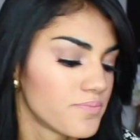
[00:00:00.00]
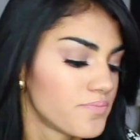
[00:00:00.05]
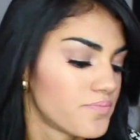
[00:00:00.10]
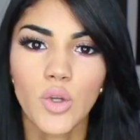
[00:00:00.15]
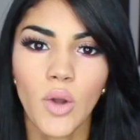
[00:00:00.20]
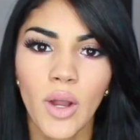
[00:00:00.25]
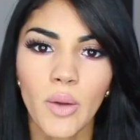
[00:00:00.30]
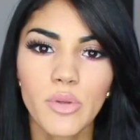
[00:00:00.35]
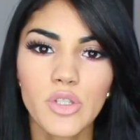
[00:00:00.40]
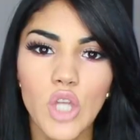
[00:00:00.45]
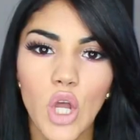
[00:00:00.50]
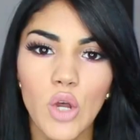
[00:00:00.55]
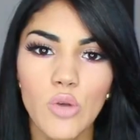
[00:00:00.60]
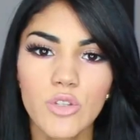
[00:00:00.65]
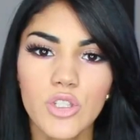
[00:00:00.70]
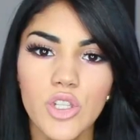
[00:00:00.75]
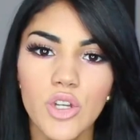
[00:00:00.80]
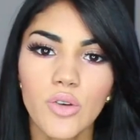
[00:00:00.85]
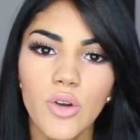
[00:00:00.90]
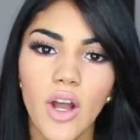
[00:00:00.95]
So I was
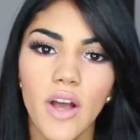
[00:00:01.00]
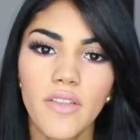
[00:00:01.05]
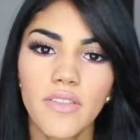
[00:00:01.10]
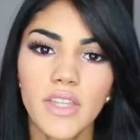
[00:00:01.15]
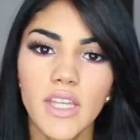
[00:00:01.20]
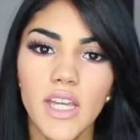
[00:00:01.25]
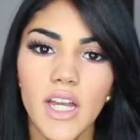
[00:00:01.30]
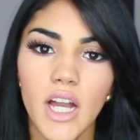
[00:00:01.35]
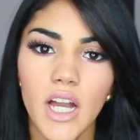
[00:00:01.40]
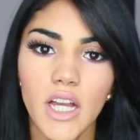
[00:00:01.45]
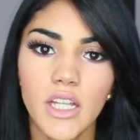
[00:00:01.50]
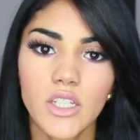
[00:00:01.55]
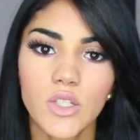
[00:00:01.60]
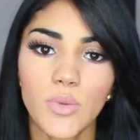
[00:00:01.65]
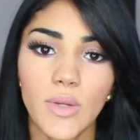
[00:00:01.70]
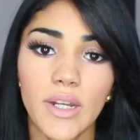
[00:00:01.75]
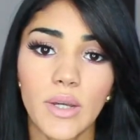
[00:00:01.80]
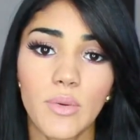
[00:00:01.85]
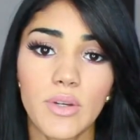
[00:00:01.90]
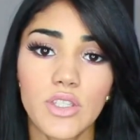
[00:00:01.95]
also on the hunt
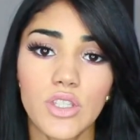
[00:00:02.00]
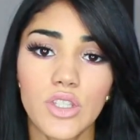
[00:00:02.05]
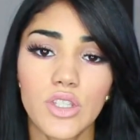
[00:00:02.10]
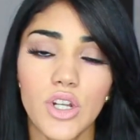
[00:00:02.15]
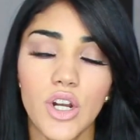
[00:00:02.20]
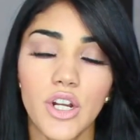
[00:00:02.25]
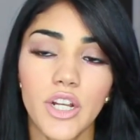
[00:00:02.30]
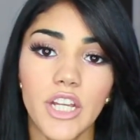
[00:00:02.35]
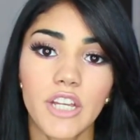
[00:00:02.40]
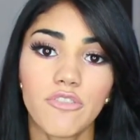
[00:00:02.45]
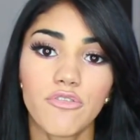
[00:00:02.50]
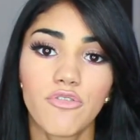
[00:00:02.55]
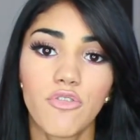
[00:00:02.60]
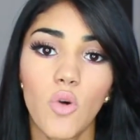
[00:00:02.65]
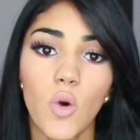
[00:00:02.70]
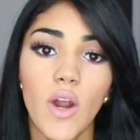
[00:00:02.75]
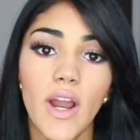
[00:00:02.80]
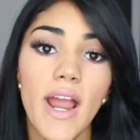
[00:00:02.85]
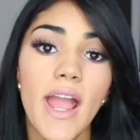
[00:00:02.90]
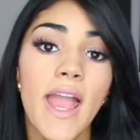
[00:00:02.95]
when I went to Target
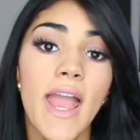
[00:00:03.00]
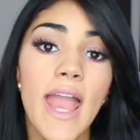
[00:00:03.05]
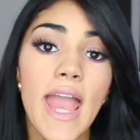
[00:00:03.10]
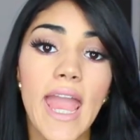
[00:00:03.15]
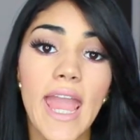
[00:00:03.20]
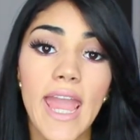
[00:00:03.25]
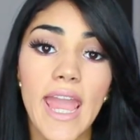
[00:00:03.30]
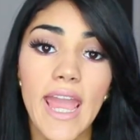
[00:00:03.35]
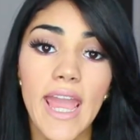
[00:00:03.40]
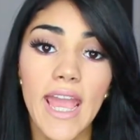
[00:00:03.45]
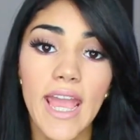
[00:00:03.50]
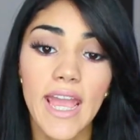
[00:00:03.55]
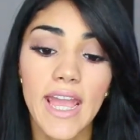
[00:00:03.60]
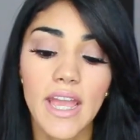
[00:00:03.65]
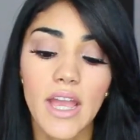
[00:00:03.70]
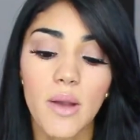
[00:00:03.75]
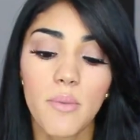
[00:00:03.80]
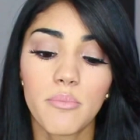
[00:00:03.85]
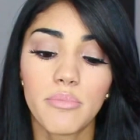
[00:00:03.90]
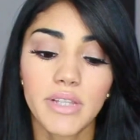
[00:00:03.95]
for
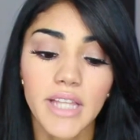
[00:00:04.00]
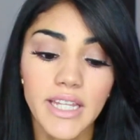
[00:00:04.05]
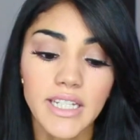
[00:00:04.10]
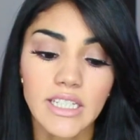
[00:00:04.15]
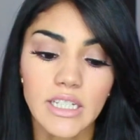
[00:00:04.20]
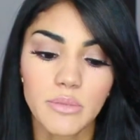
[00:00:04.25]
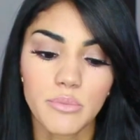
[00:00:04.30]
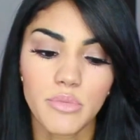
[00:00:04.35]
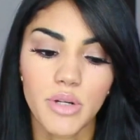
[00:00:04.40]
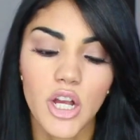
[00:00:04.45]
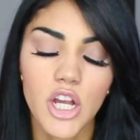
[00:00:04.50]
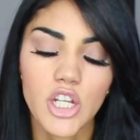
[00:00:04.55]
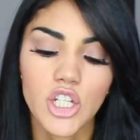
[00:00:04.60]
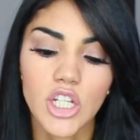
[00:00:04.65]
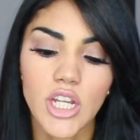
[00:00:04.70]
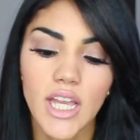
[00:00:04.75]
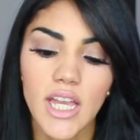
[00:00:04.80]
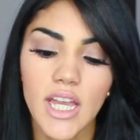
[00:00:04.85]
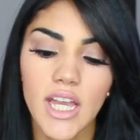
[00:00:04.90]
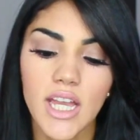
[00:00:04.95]
a blending
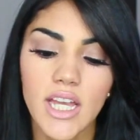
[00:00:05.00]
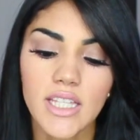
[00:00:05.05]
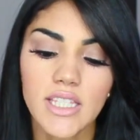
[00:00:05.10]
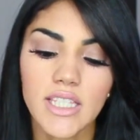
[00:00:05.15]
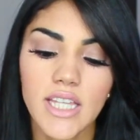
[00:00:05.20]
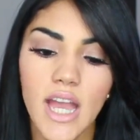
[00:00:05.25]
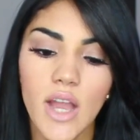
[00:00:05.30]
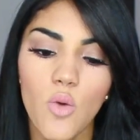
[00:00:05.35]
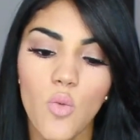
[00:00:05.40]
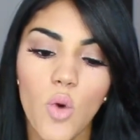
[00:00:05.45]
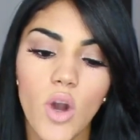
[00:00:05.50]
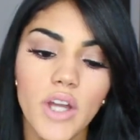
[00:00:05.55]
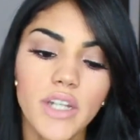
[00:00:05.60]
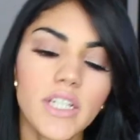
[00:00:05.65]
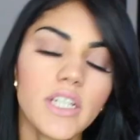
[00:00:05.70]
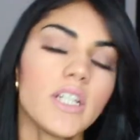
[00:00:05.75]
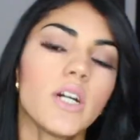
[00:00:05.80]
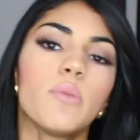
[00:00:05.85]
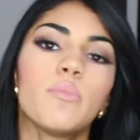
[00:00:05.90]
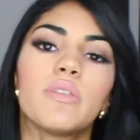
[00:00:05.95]
brush, and I
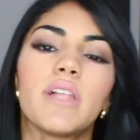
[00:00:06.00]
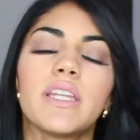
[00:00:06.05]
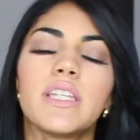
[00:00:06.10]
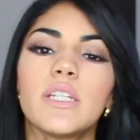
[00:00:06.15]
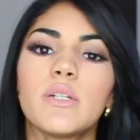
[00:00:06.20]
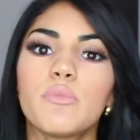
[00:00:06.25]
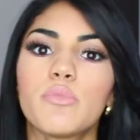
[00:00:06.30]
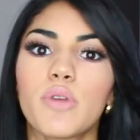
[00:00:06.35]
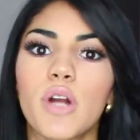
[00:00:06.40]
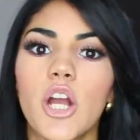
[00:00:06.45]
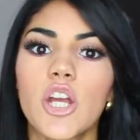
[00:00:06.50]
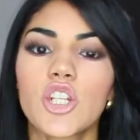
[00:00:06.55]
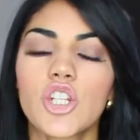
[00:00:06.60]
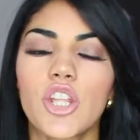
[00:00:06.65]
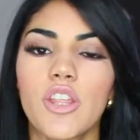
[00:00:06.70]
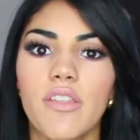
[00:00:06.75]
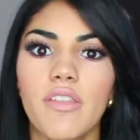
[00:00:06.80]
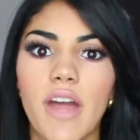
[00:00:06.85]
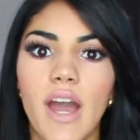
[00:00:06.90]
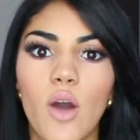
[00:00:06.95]
wanted a blending brush
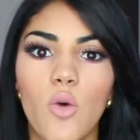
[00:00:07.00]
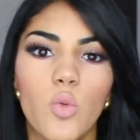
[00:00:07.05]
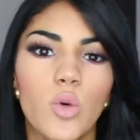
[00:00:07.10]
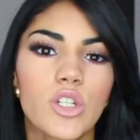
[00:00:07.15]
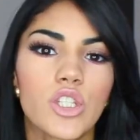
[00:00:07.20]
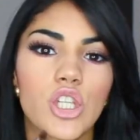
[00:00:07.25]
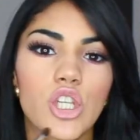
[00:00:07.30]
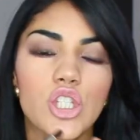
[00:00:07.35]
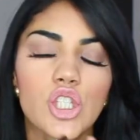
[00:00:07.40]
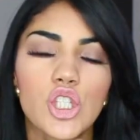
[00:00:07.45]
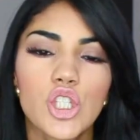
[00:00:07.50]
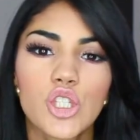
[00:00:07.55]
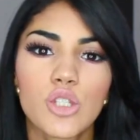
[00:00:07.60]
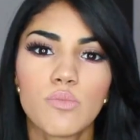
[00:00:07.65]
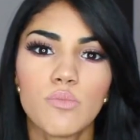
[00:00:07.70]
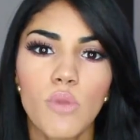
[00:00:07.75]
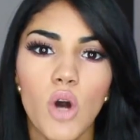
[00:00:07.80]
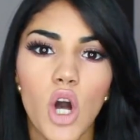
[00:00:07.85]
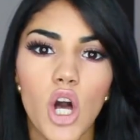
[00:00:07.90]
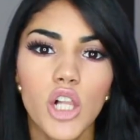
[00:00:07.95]
that was
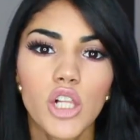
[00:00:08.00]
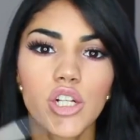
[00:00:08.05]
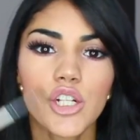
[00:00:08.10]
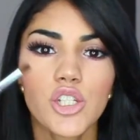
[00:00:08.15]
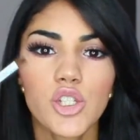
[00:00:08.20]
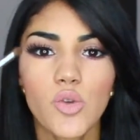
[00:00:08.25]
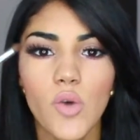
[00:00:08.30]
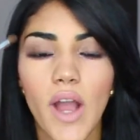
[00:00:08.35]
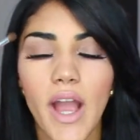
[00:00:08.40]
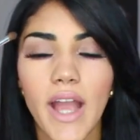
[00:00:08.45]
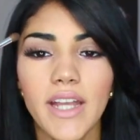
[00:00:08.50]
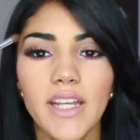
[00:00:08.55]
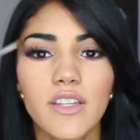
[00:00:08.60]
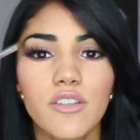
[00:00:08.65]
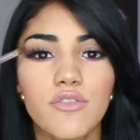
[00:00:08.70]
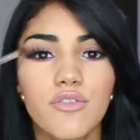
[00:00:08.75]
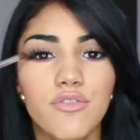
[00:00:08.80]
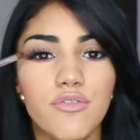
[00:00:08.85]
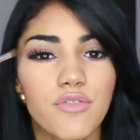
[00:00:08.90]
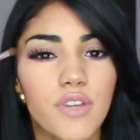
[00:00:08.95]
smaller so I
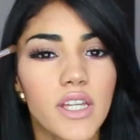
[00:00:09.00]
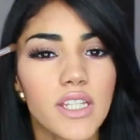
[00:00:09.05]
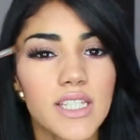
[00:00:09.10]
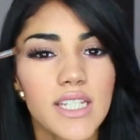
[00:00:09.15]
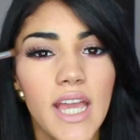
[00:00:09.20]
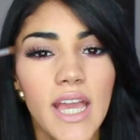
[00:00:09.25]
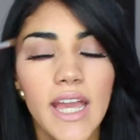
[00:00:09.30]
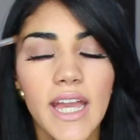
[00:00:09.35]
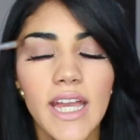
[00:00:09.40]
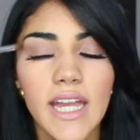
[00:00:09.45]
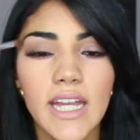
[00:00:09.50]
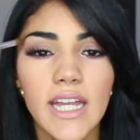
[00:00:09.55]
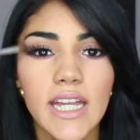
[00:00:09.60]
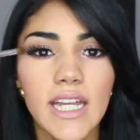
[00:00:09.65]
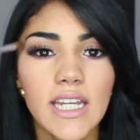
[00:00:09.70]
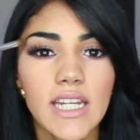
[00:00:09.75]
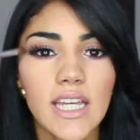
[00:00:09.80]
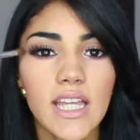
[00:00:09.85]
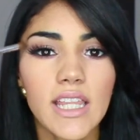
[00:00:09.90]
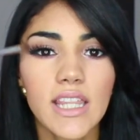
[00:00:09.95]
can fit
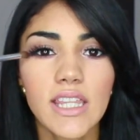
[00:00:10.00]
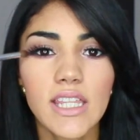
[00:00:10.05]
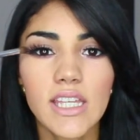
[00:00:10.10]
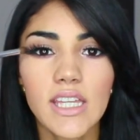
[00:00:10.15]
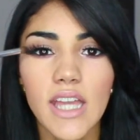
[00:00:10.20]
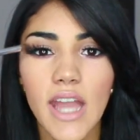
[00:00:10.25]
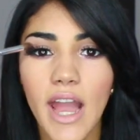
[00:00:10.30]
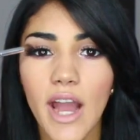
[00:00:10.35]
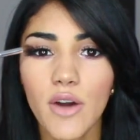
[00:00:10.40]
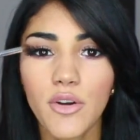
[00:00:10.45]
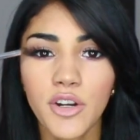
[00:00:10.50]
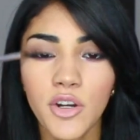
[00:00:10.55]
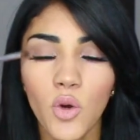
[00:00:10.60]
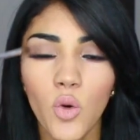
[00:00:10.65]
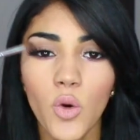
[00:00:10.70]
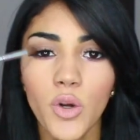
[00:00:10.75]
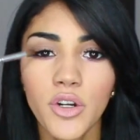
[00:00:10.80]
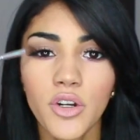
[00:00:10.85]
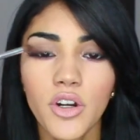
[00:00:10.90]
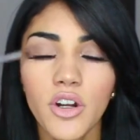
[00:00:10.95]
in the outer
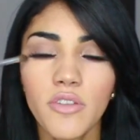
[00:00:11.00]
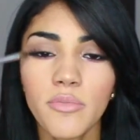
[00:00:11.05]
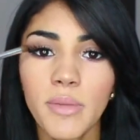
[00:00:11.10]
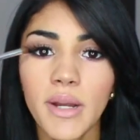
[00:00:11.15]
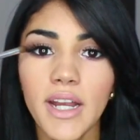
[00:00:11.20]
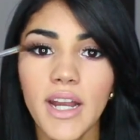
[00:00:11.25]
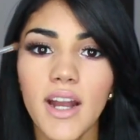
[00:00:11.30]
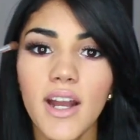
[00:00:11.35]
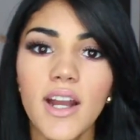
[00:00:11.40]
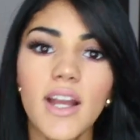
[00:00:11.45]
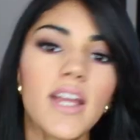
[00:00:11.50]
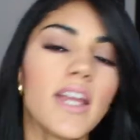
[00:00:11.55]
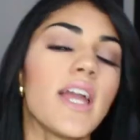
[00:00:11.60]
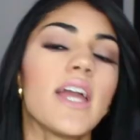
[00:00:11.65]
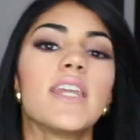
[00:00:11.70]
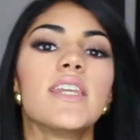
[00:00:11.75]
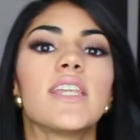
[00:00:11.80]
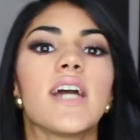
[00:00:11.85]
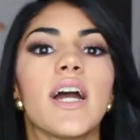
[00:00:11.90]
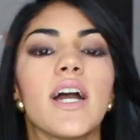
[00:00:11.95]
corner of my eye
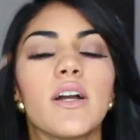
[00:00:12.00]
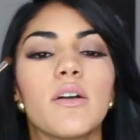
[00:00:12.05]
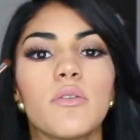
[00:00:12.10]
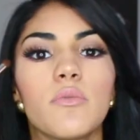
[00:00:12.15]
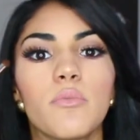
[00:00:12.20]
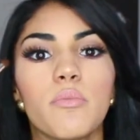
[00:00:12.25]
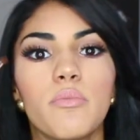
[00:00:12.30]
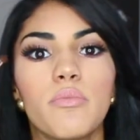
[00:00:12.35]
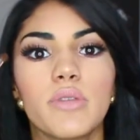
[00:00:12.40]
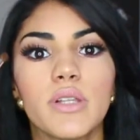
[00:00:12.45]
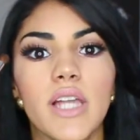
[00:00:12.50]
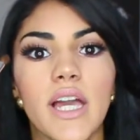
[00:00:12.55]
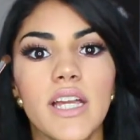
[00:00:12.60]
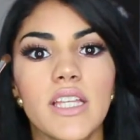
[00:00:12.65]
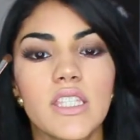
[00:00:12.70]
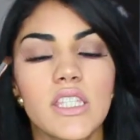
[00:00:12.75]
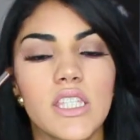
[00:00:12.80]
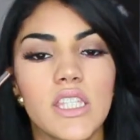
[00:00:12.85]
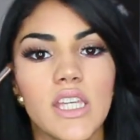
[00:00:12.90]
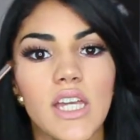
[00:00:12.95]
and not
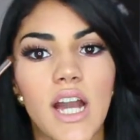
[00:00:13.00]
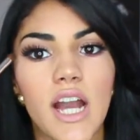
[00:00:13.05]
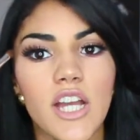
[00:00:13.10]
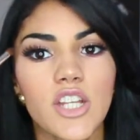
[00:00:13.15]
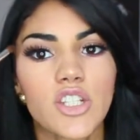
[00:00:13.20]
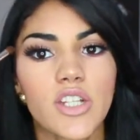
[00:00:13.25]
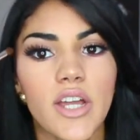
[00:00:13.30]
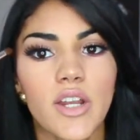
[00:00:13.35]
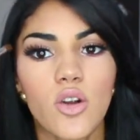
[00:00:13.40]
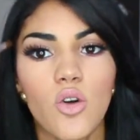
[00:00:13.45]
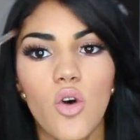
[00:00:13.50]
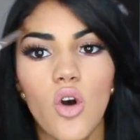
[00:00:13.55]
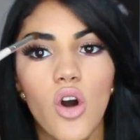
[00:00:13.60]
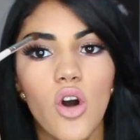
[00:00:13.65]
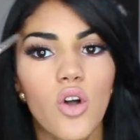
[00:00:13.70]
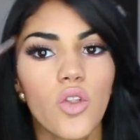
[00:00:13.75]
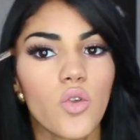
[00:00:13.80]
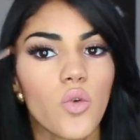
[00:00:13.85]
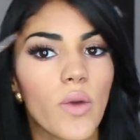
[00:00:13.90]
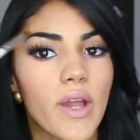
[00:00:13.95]
blend the eyeshadow
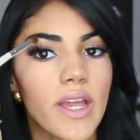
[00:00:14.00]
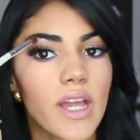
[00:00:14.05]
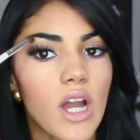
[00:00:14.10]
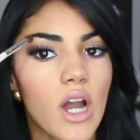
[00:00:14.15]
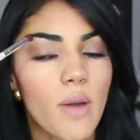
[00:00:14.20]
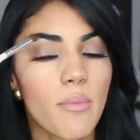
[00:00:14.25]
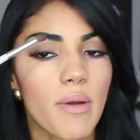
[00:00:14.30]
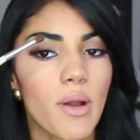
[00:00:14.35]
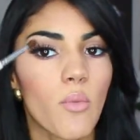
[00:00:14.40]
all the way up.